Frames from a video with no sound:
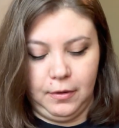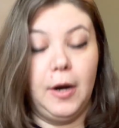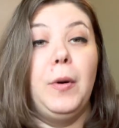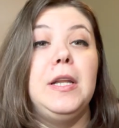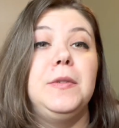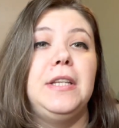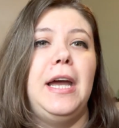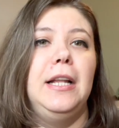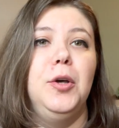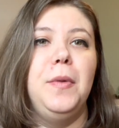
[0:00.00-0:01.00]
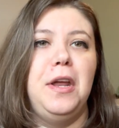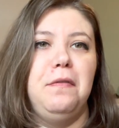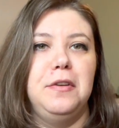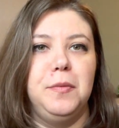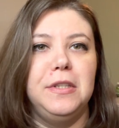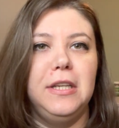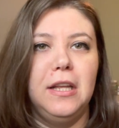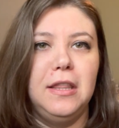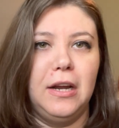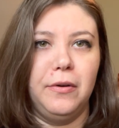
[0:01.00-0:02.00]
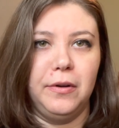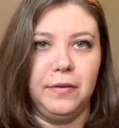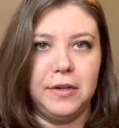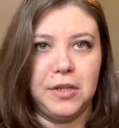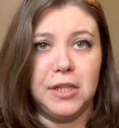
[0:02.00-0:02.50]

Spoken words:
or I want to say illuminated vision, but it's the ethereal vision.